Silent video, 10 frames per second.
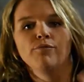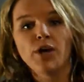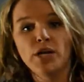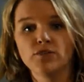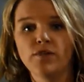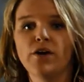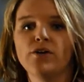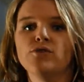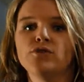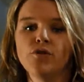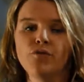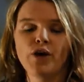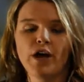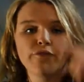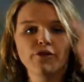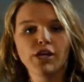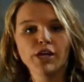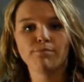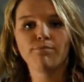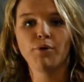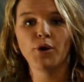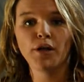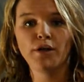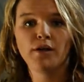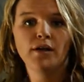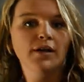range value. So for every input,